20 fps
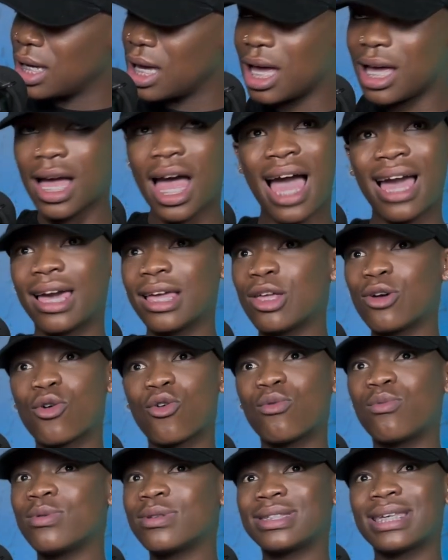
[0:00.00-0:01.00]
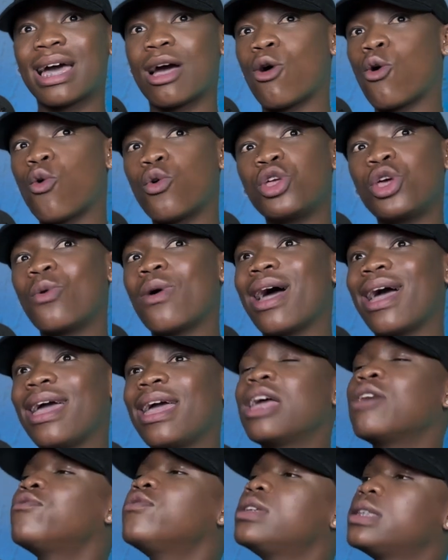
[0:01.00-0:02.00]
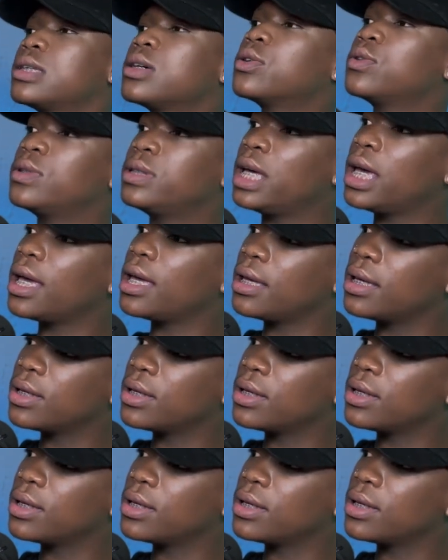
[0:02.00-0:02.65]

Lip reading: I cannot go every single day.